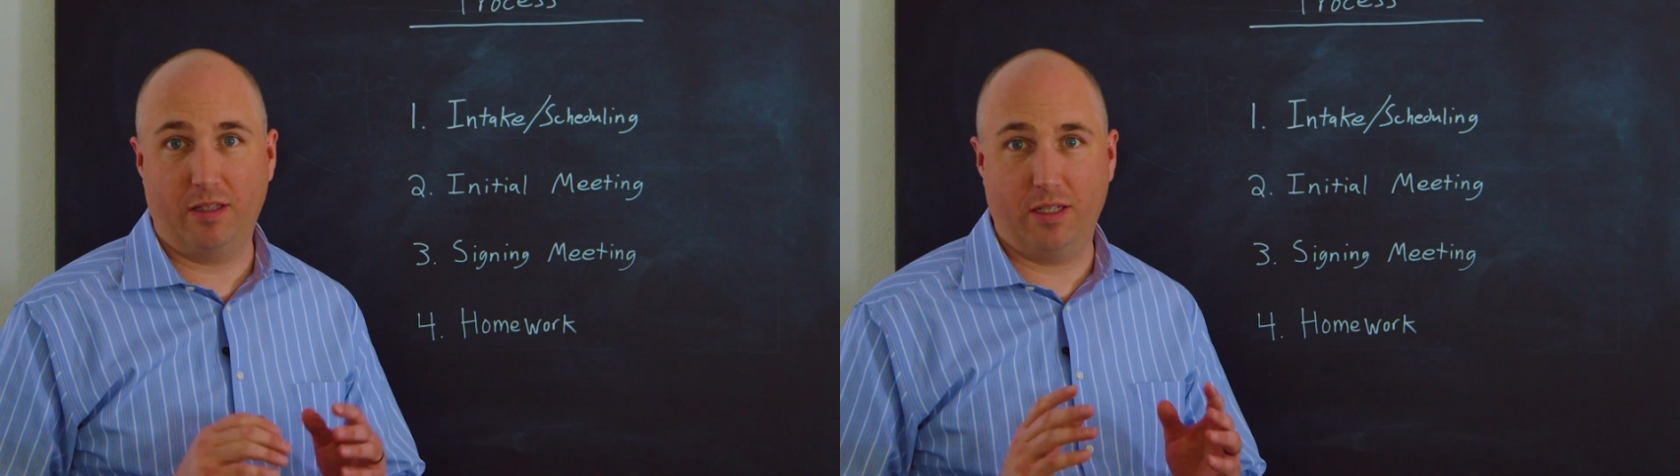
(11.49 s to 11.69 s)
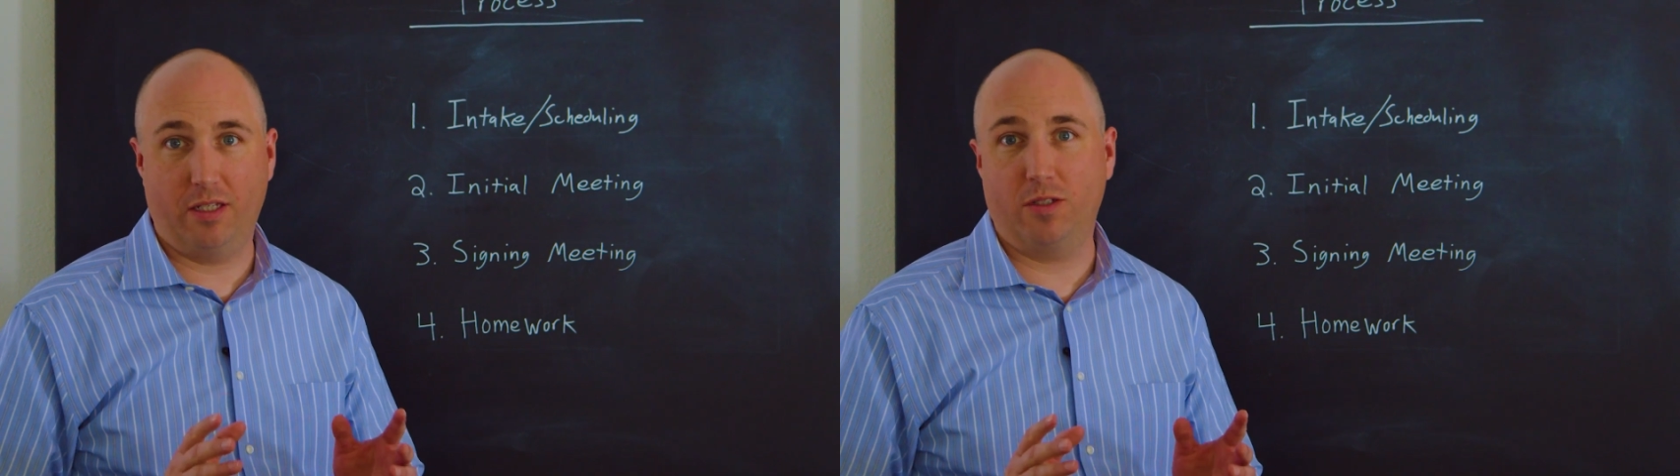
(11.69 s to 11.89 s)

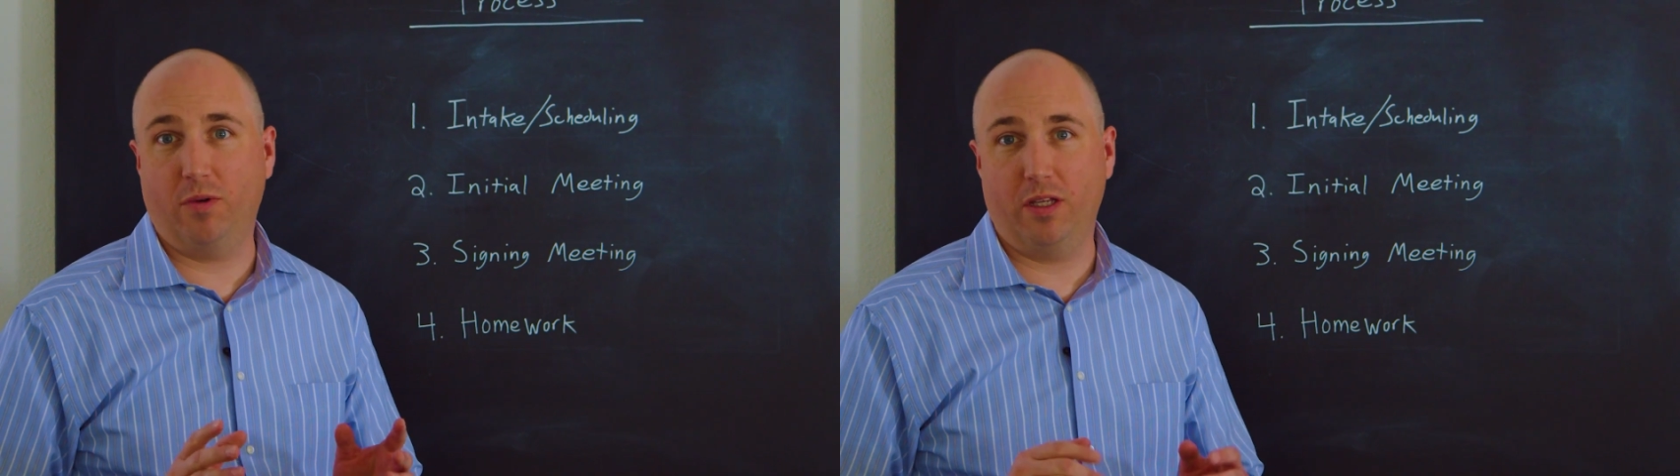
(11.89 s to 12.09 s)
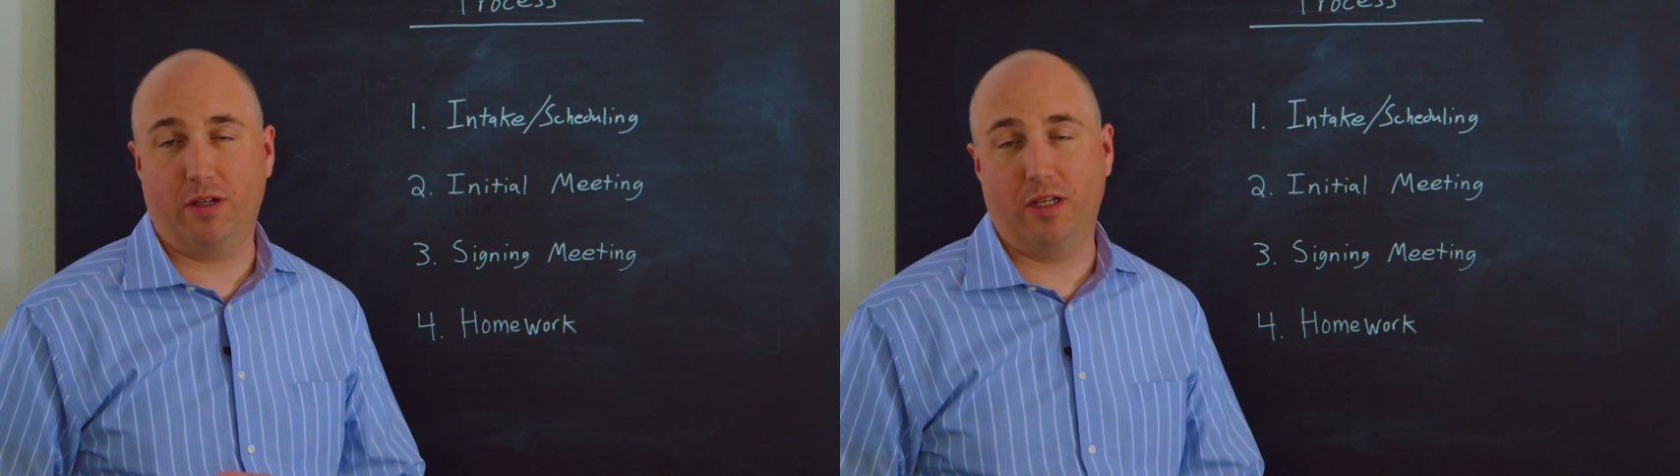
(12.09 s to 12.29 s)
this is
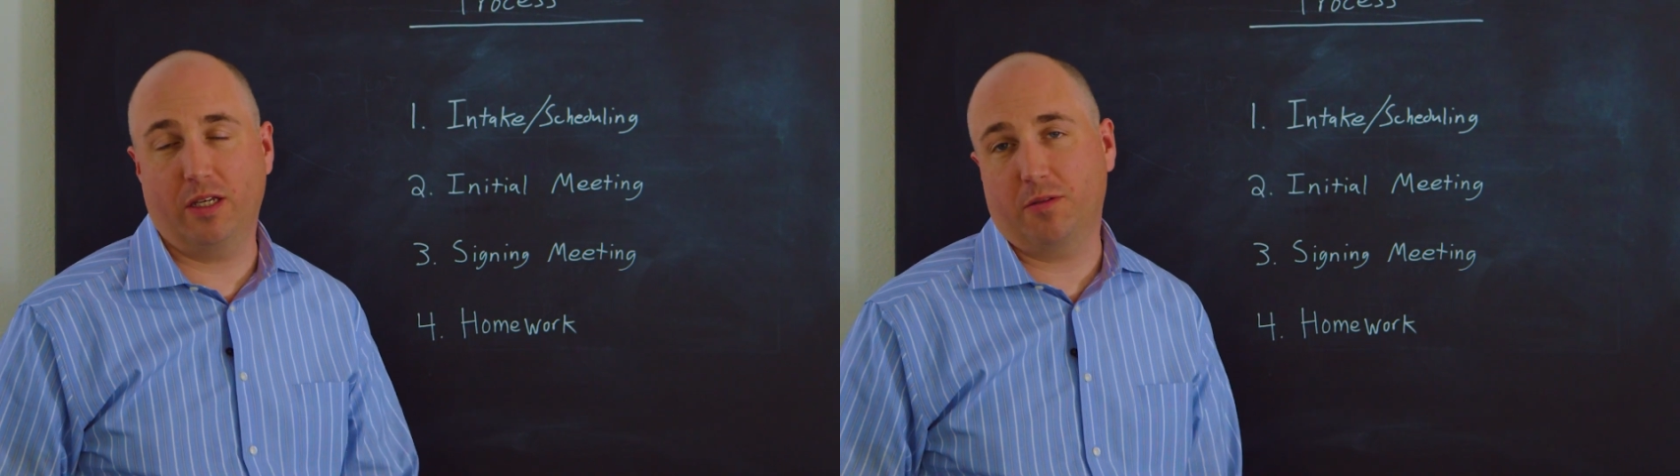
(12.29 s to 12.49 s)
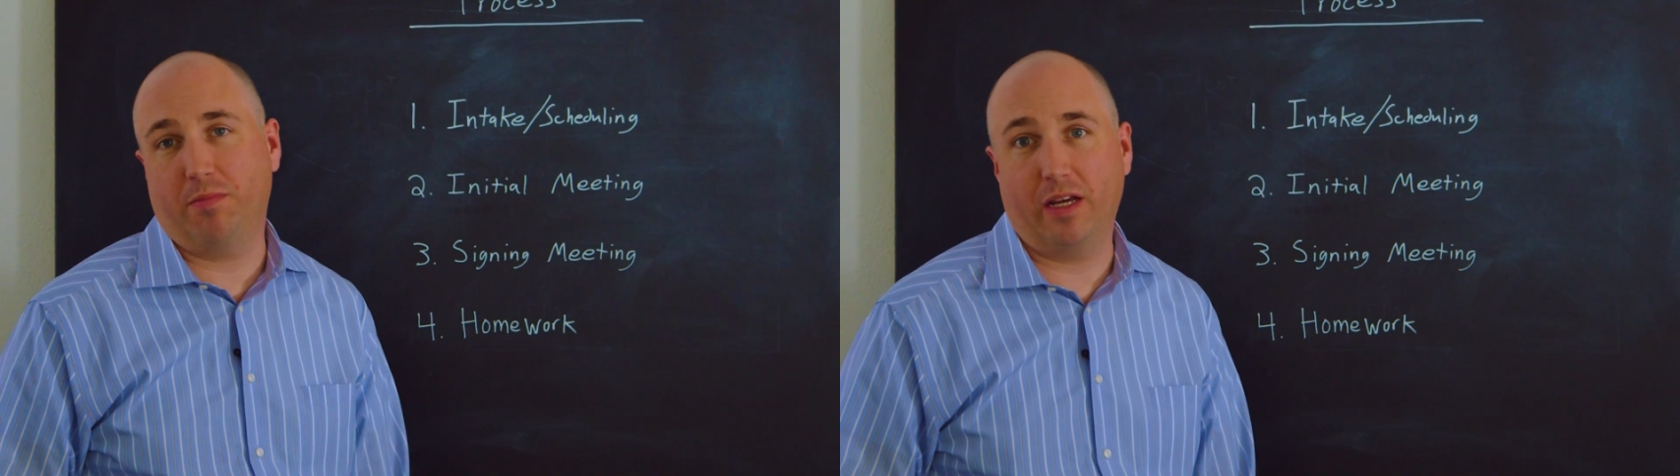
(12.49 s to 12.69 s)
what you can
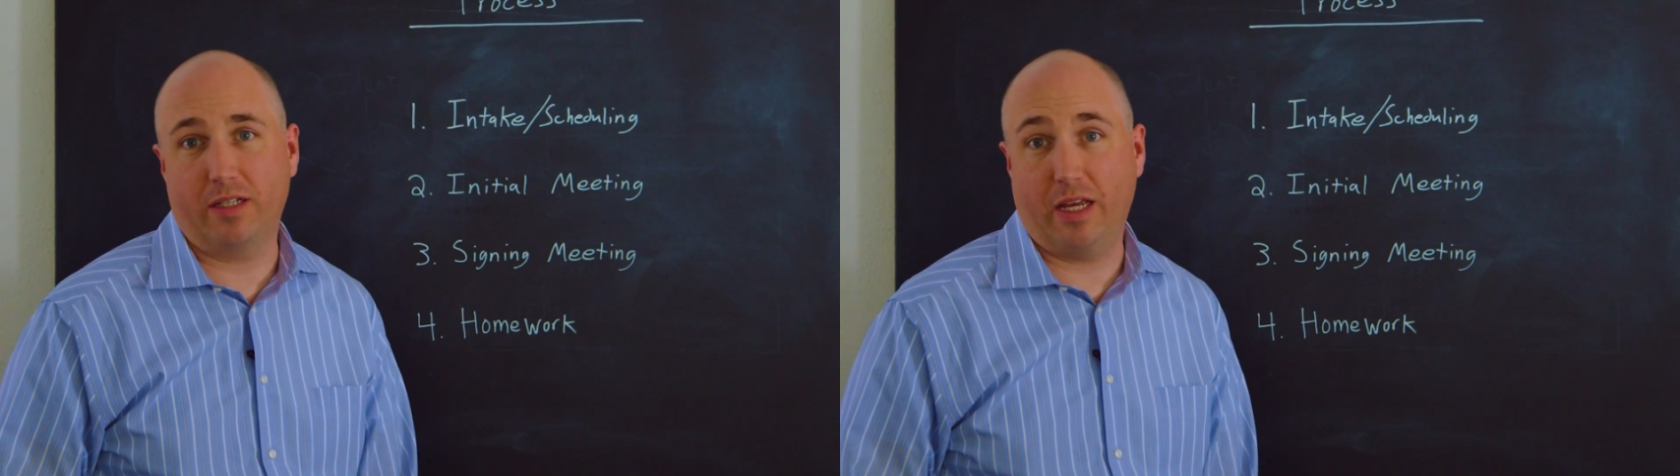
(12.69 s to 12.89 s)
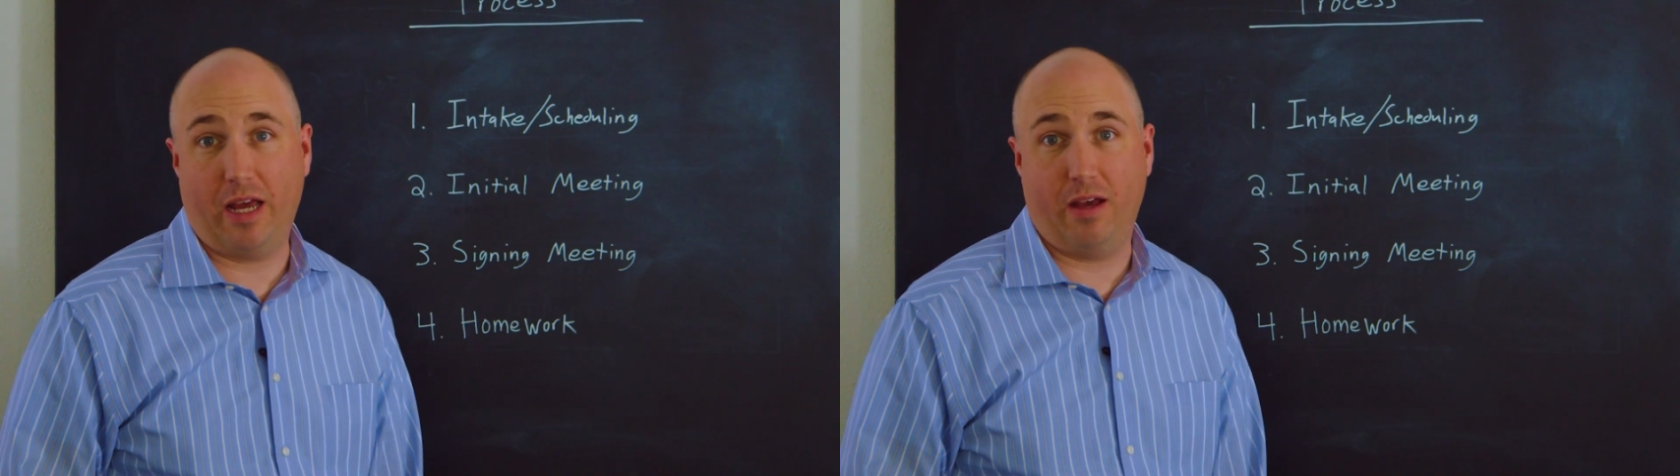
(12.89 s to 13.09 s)
expect
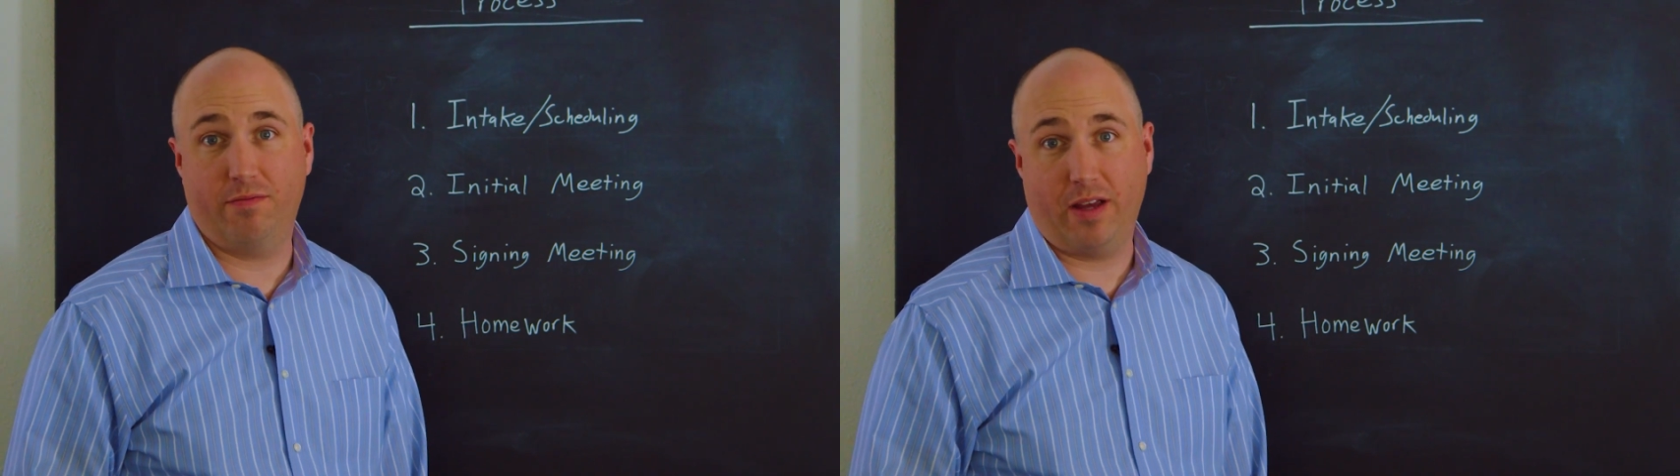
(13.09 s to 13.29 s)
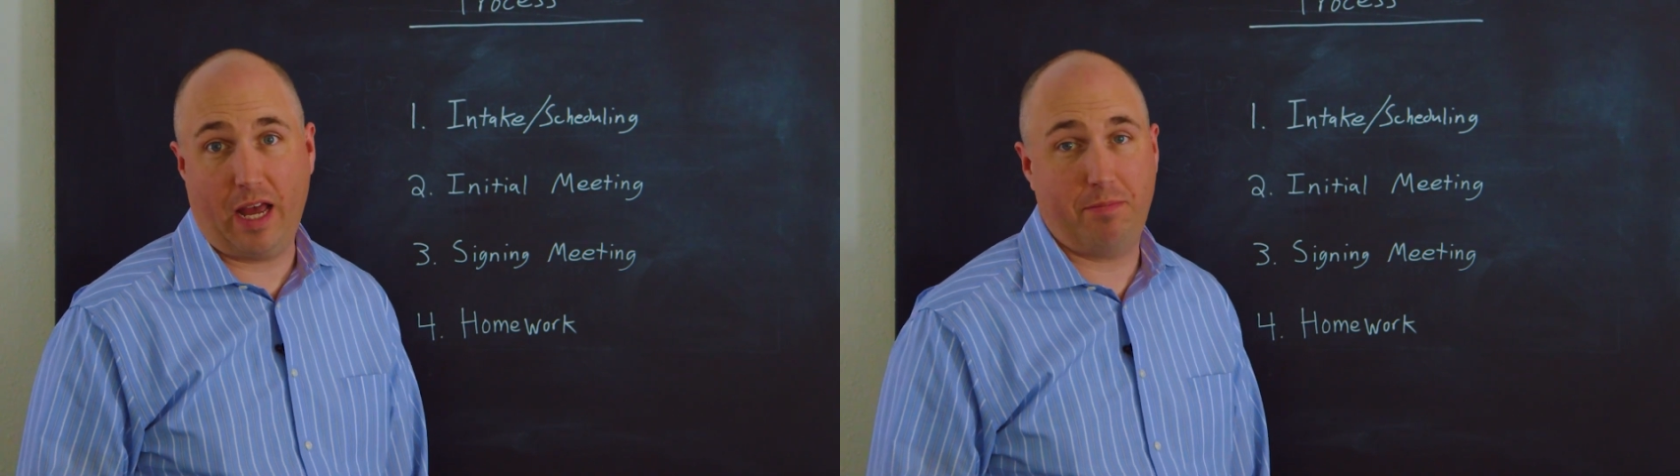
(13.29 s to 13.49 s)
to
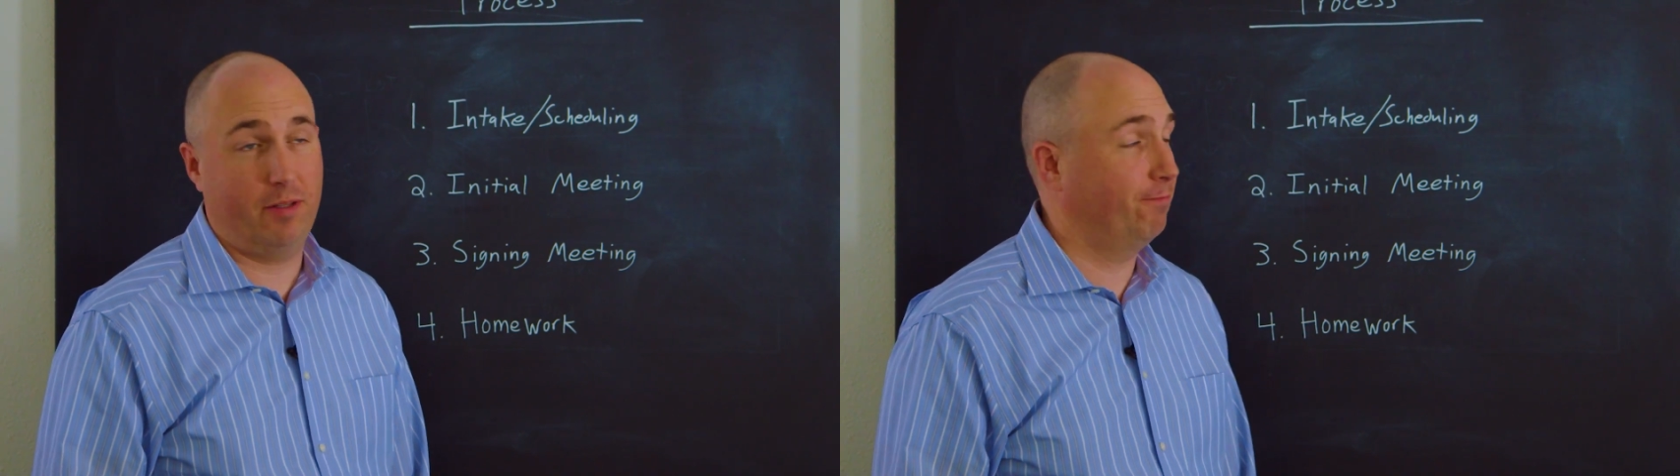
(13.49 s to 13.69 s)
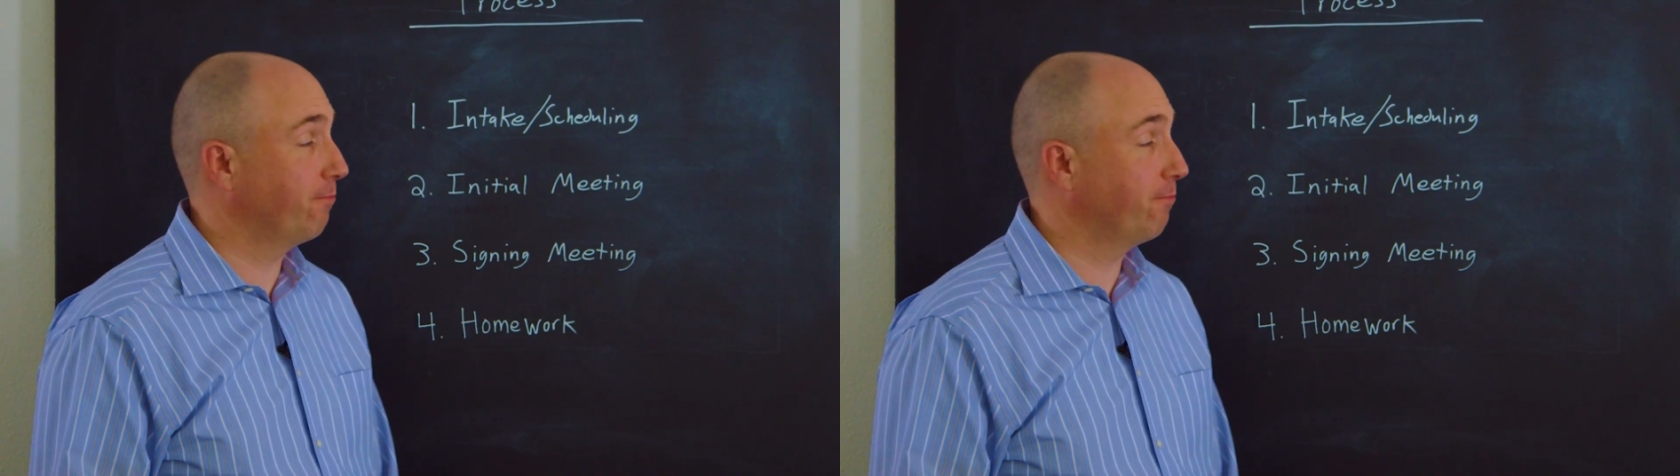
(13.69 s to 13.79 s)
have happen.